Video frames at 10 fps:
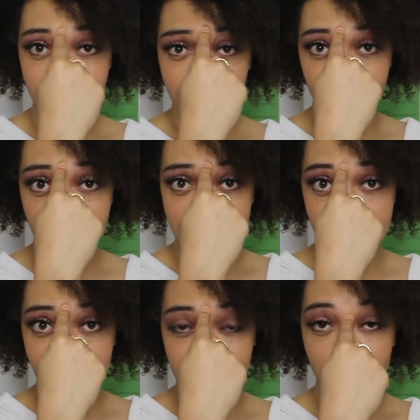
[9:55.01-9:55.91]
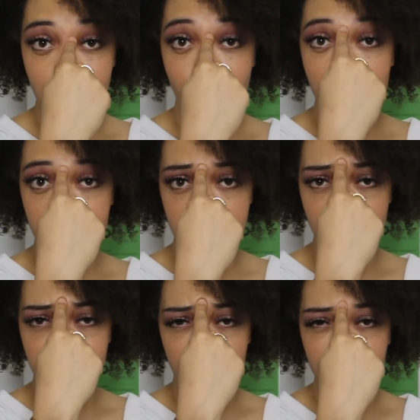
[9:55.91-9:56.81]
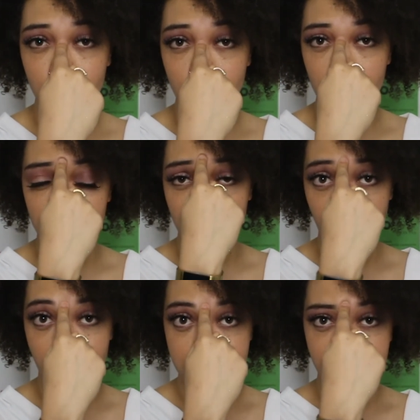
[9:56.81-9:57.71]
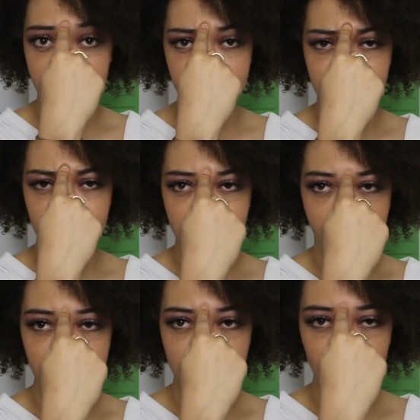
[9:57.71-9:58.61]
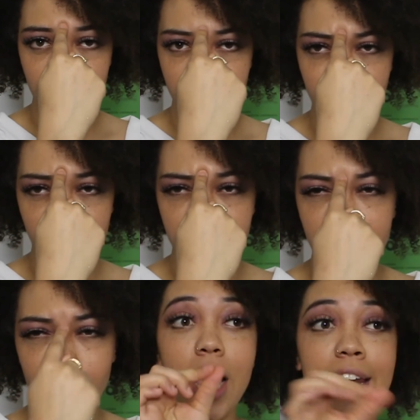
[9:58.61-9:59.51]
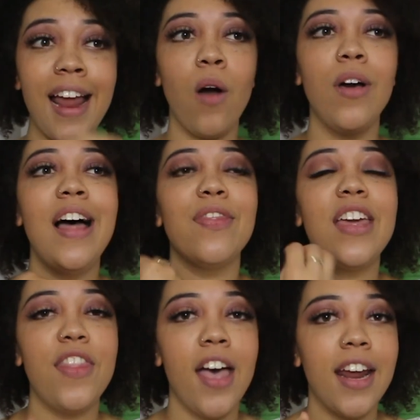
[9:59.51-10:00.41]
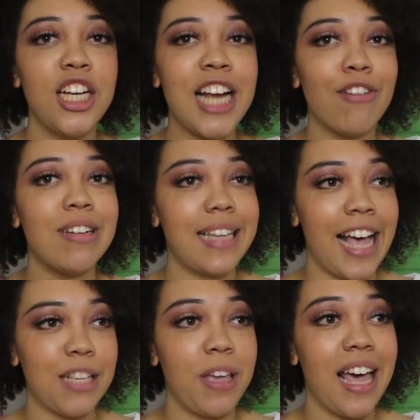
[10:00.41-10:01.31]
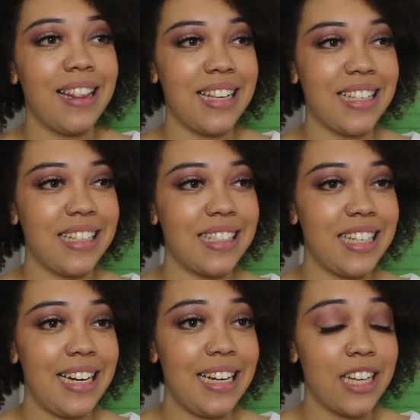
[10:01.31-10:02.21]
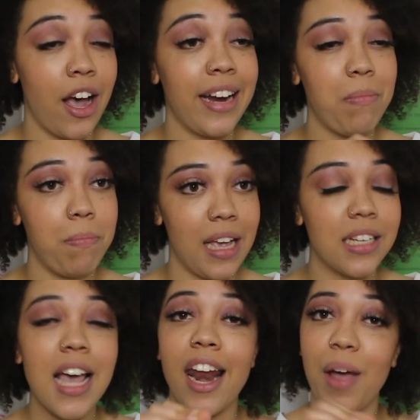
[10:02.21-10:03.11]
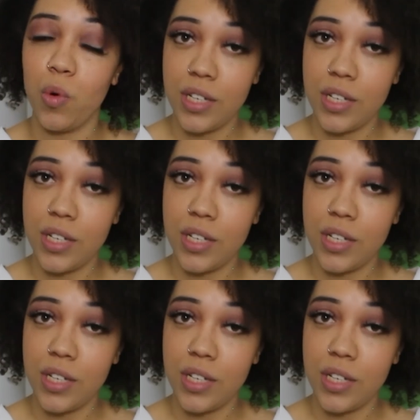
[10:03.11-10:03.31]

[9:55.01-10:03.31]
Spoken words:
right there. So like right just above your 2 eyes, like that dot right there. Now the third eye chakra scares me a little teeny tiny bit, and I will